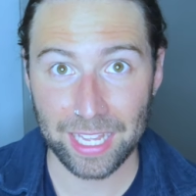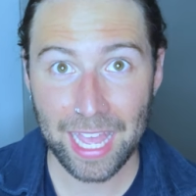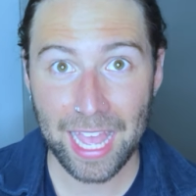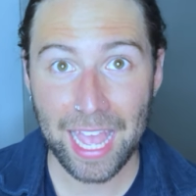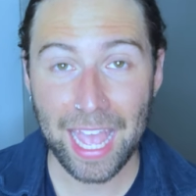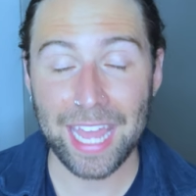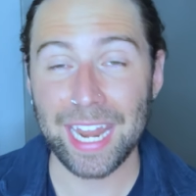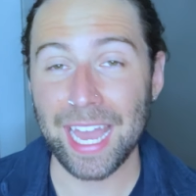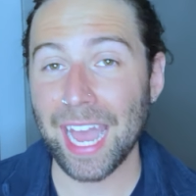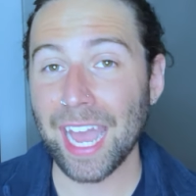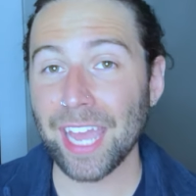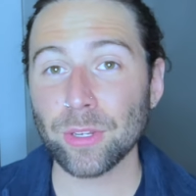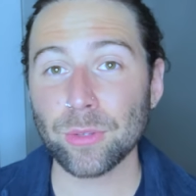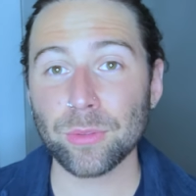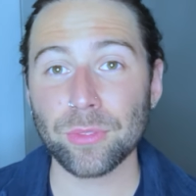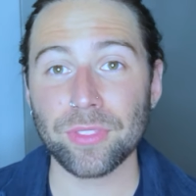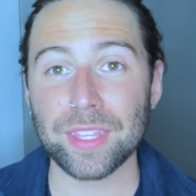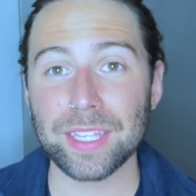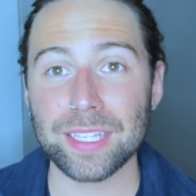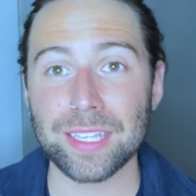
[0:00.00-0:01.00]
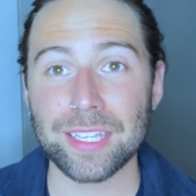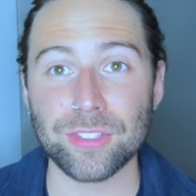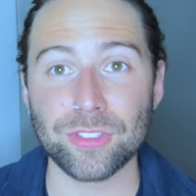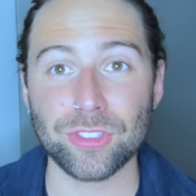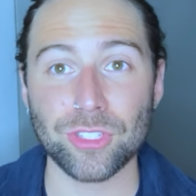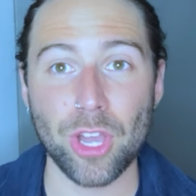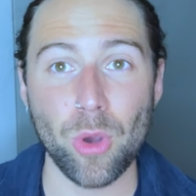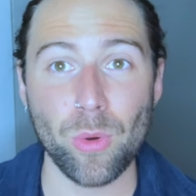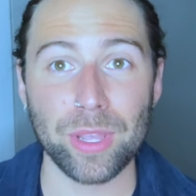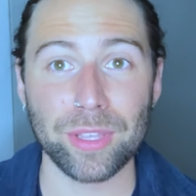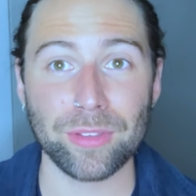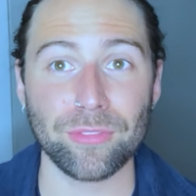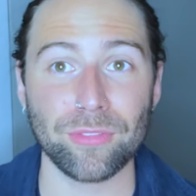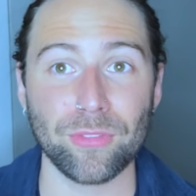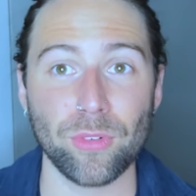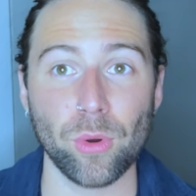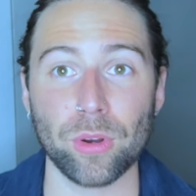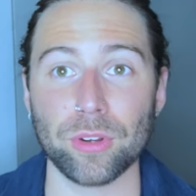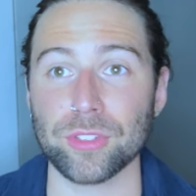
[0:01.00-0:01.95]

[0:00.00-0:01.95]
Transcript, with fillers: And I don't think he's going for